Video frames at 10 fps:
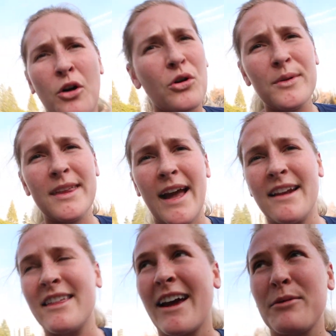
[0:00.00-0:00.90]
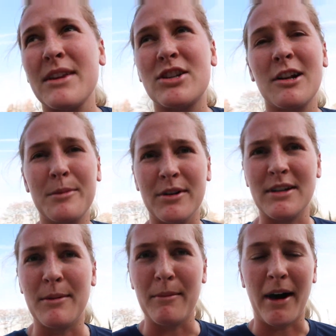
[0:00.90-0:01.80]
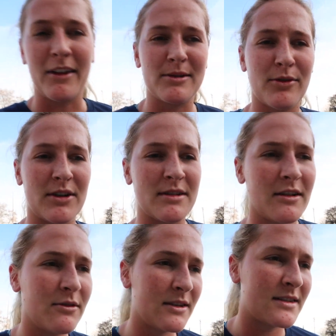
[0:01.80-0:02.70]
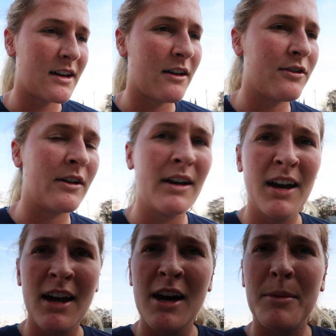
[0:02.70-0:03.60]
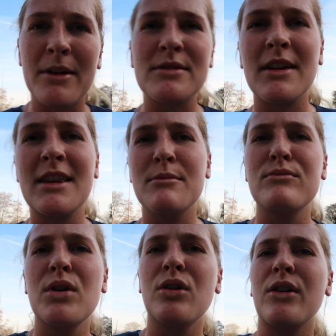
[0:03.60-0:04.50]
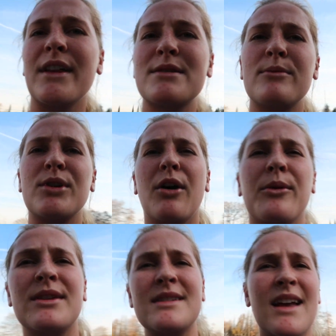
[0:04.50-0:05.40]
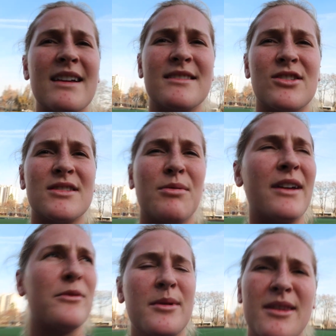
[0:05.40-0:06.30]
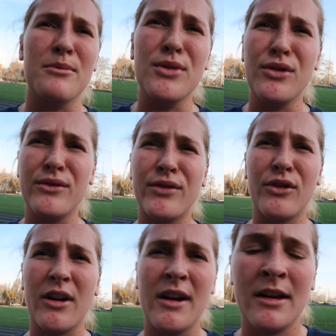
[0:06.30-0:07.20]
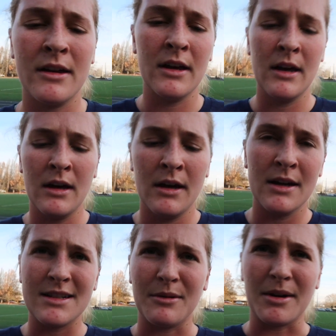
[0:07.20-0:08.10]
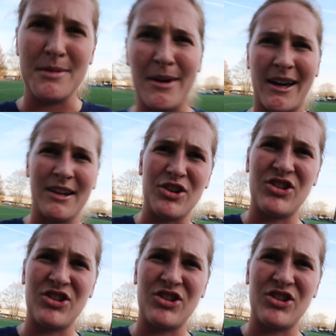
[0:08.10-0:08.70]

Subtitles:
or really anything. I really should have built up my mileage before I started doing this stuff. But I was really in the mood, and that's what I'm going with these days, is just whatever I'm in the mood for to help get me back in